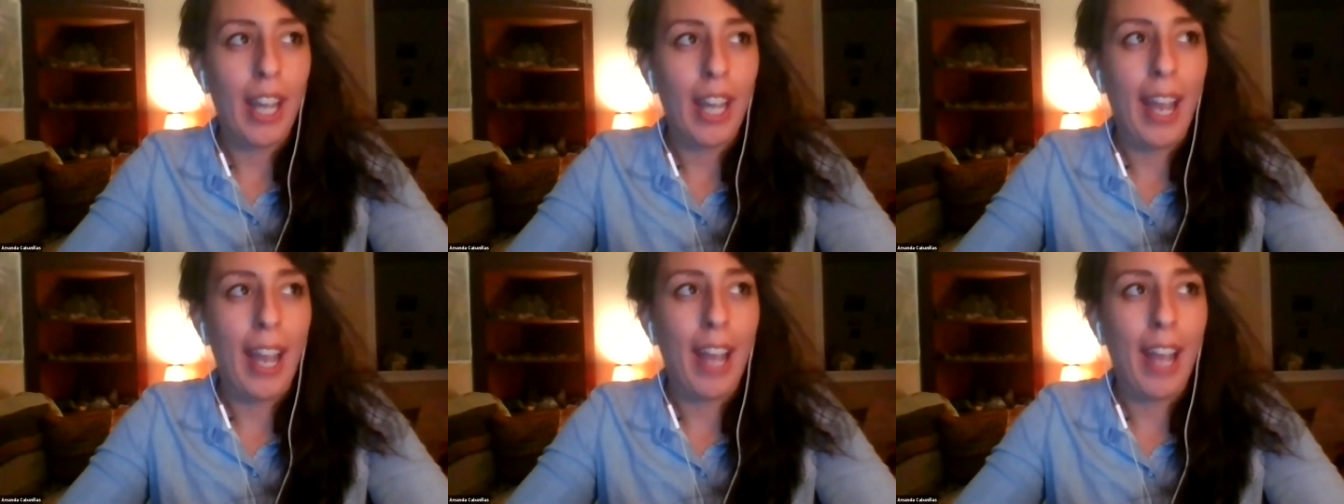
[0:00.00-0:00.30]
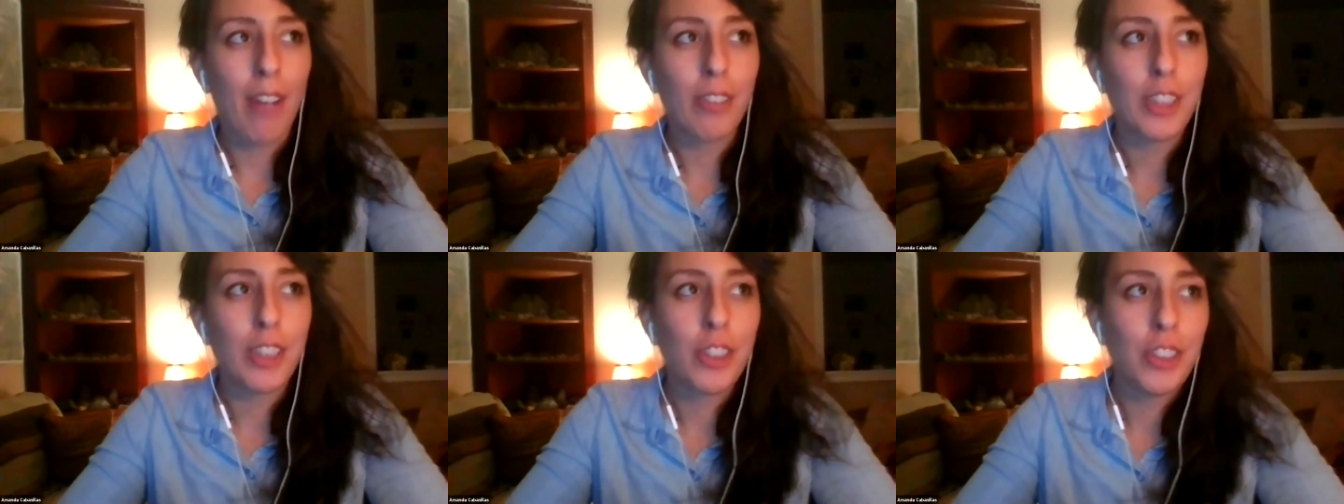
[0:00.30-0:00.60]

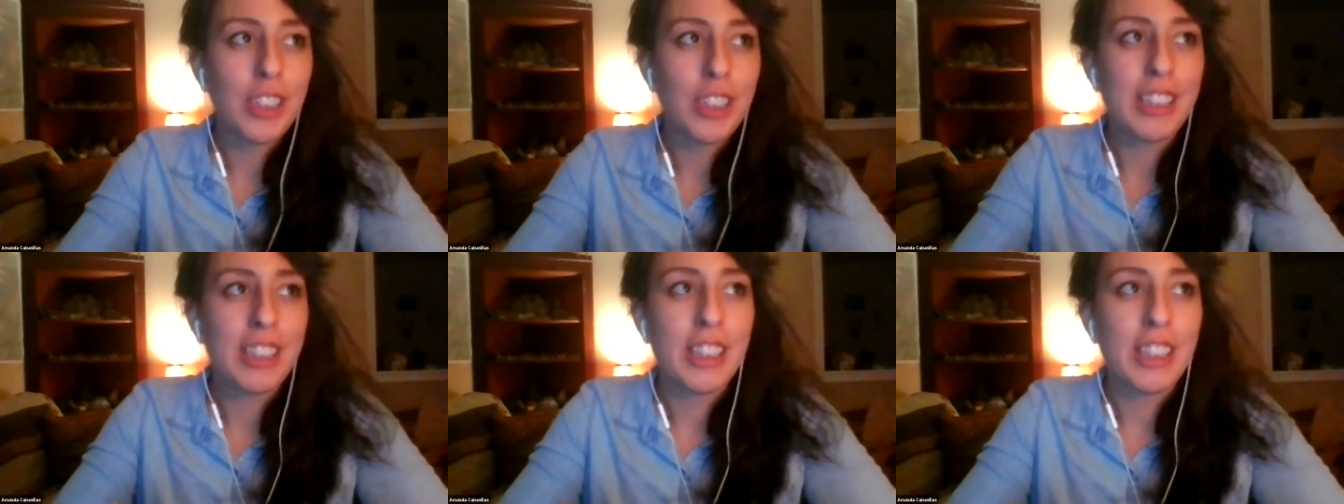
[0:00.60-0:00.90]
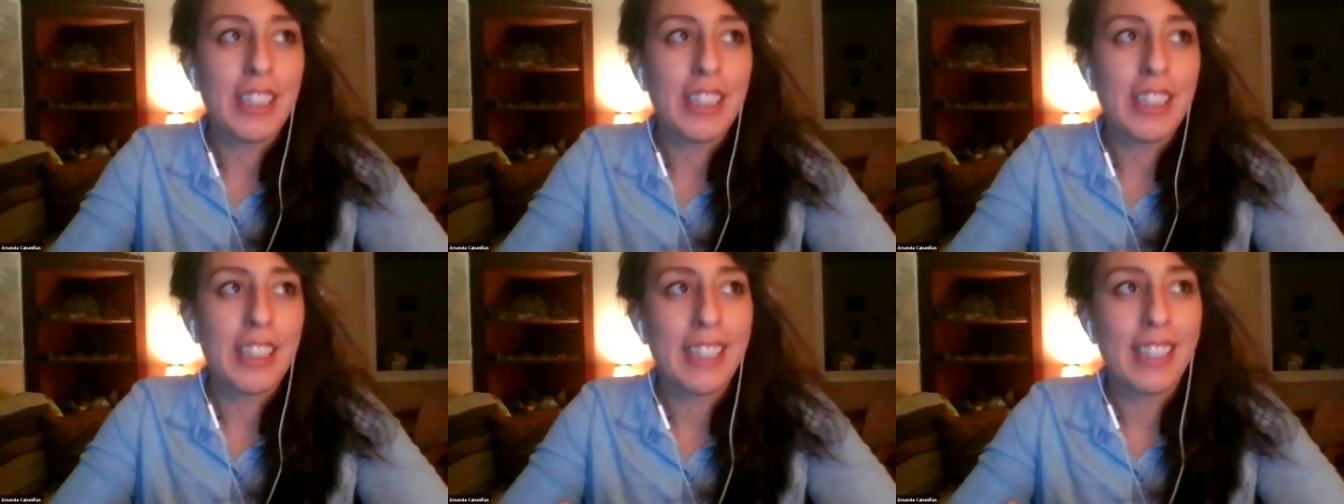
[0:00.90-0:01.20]
how would you
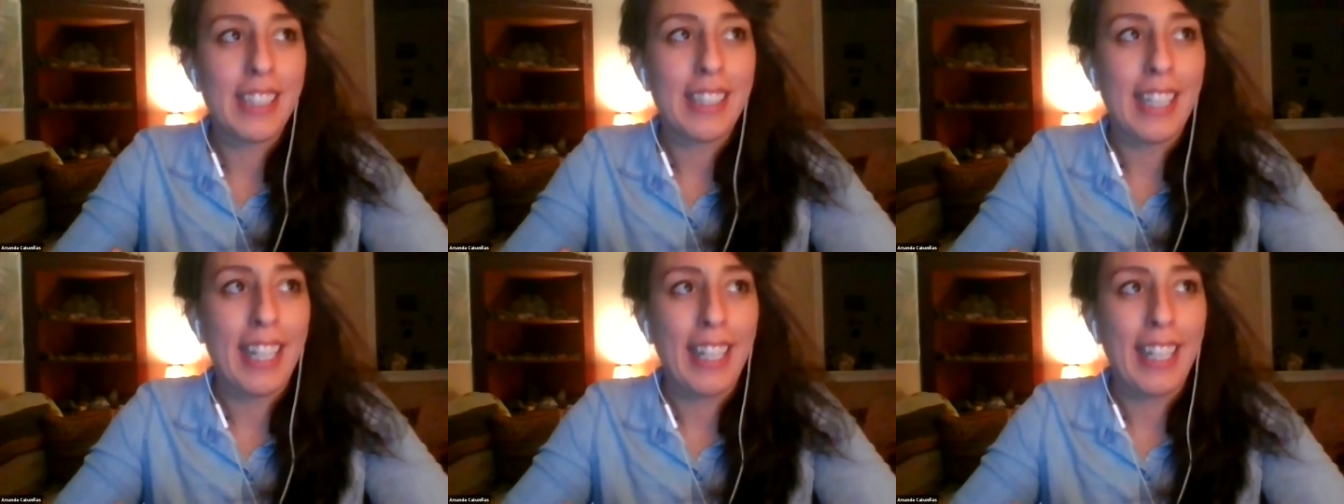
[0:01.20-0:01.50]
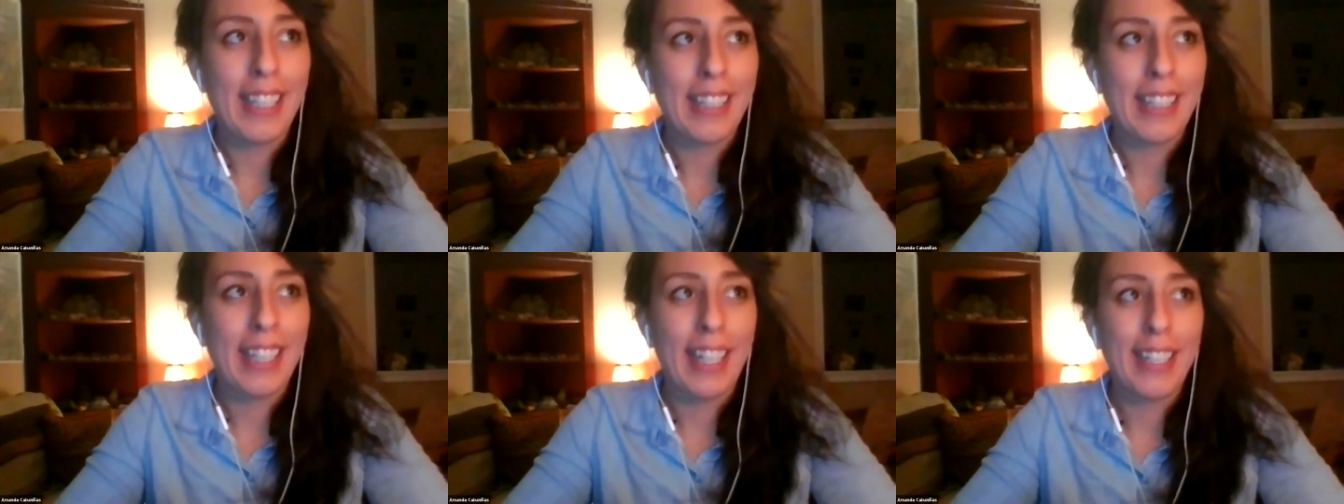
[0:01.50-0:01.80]
suggest that
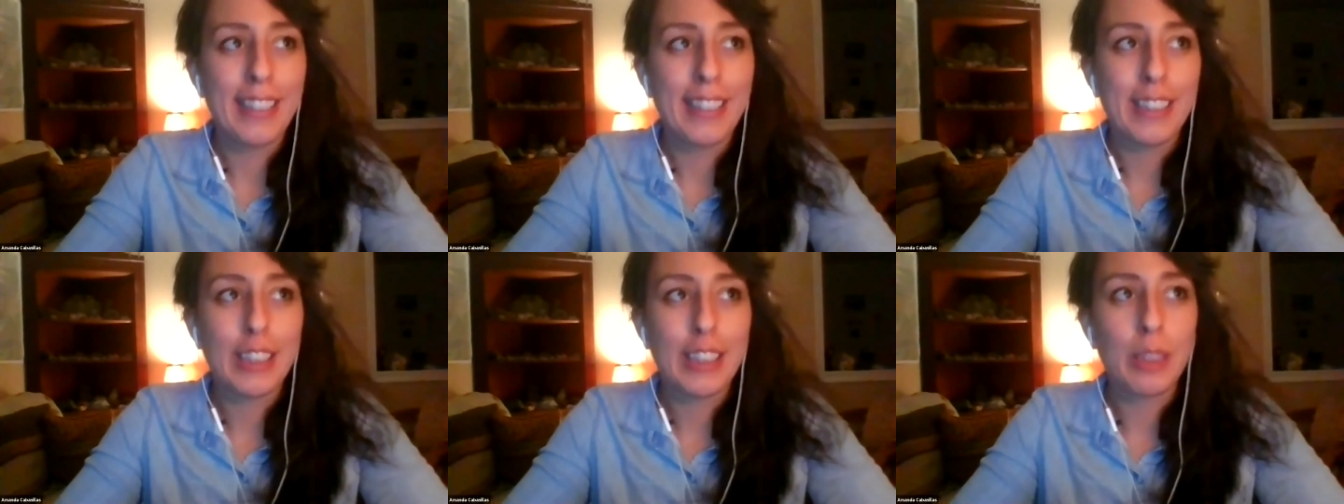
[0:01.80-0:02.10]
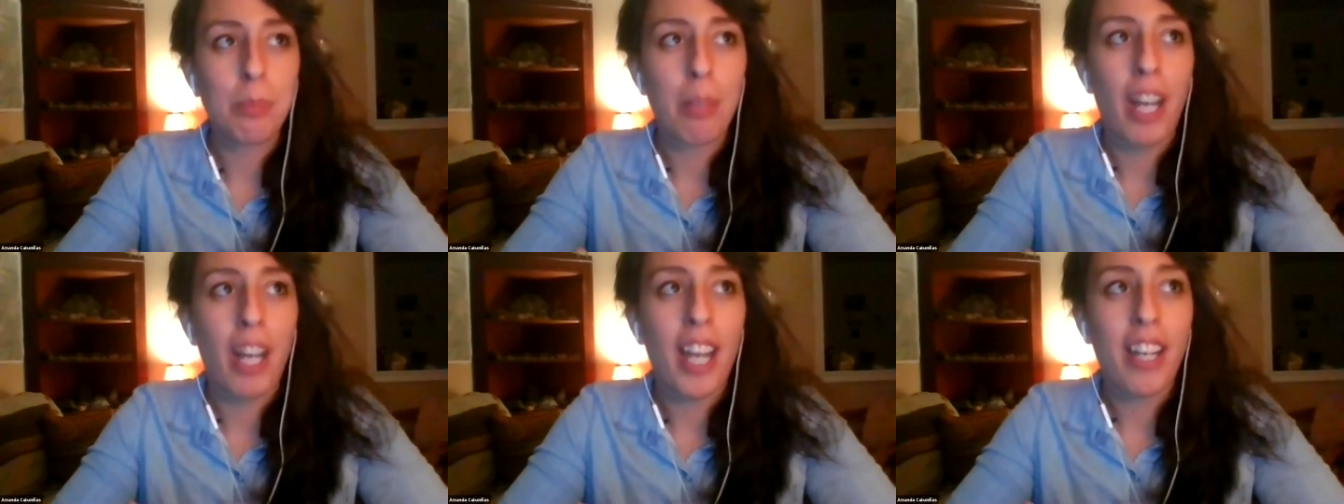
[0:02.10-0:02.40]
they they
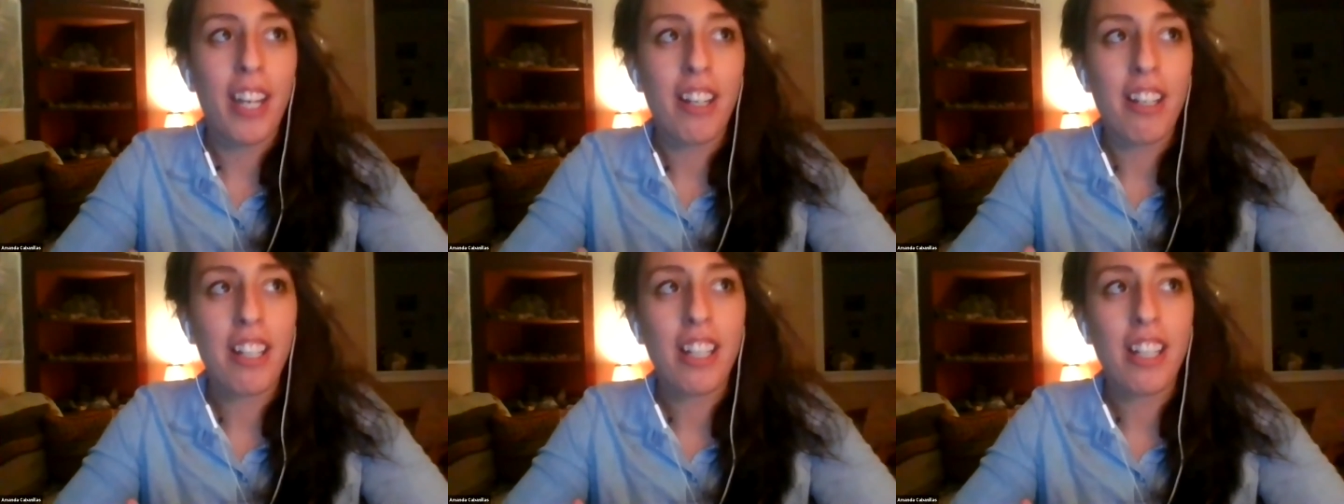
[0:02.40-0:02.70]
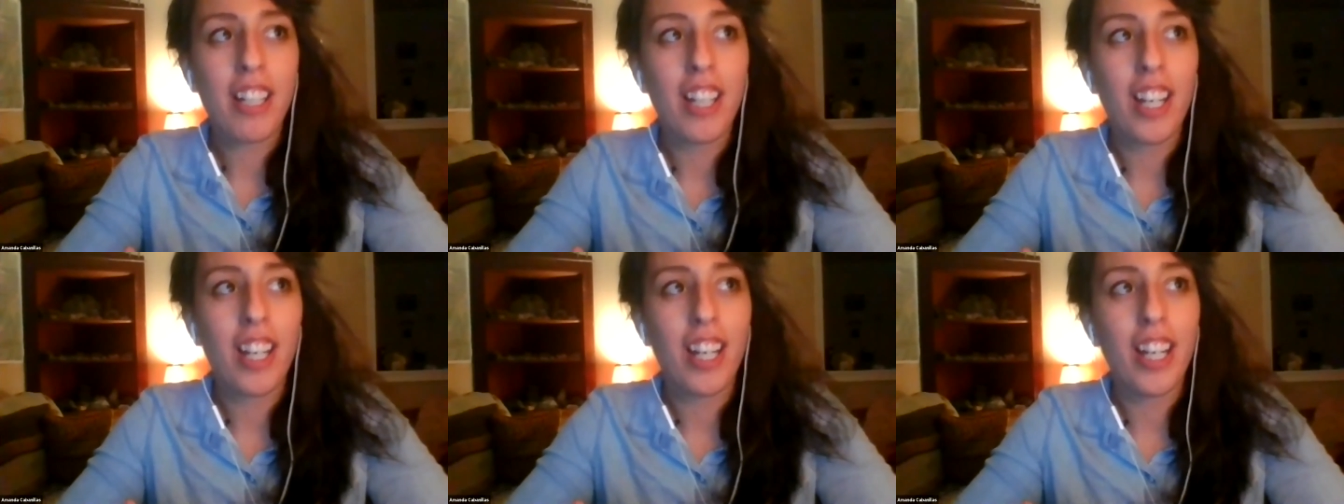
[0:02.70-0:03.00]

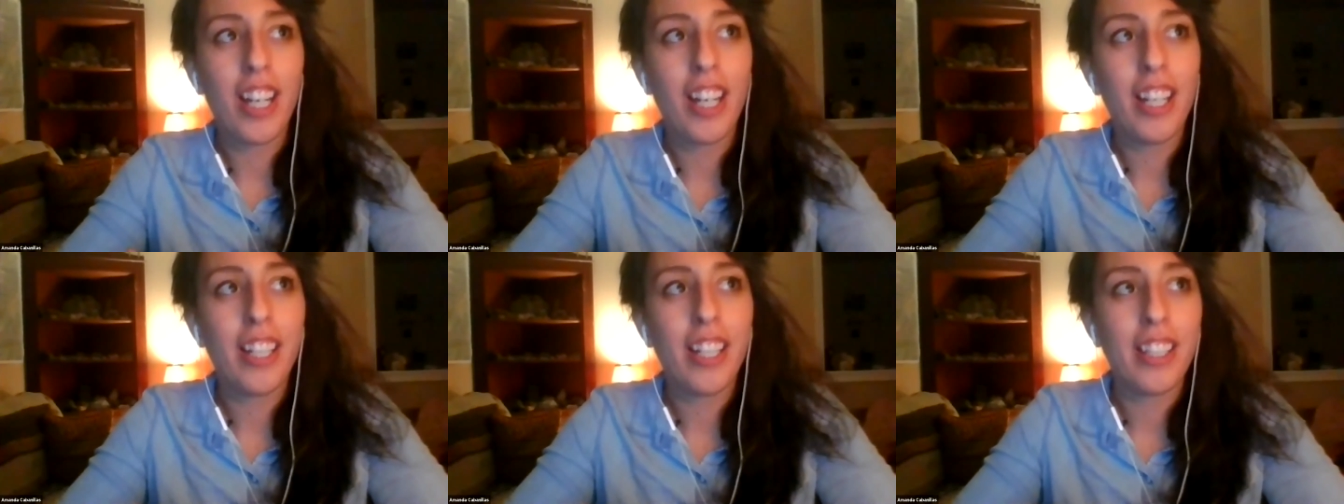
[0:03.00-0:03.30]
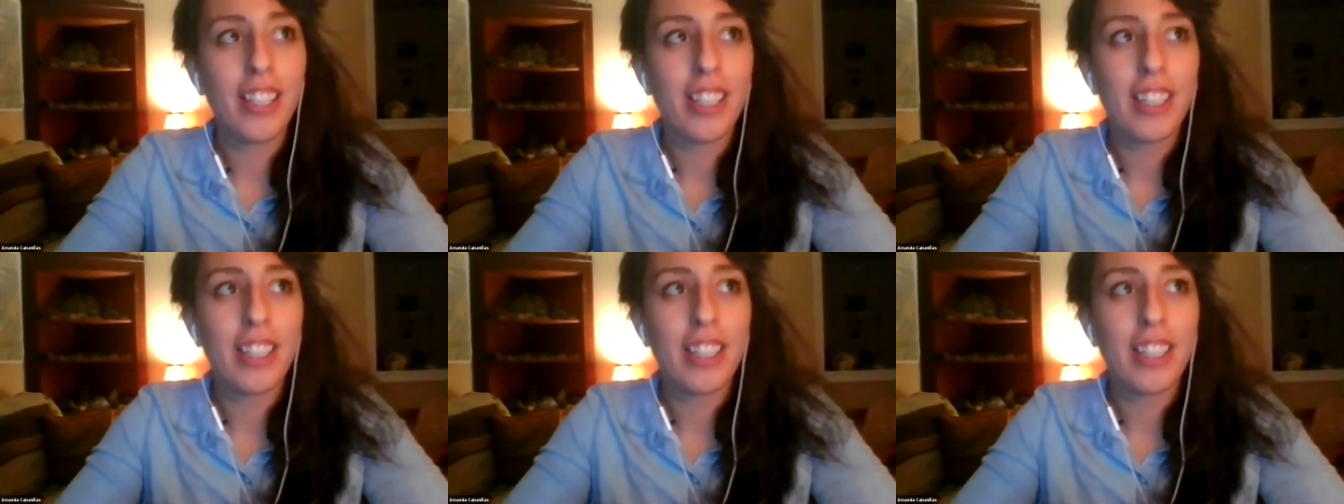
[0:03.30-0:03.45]
inspire uh,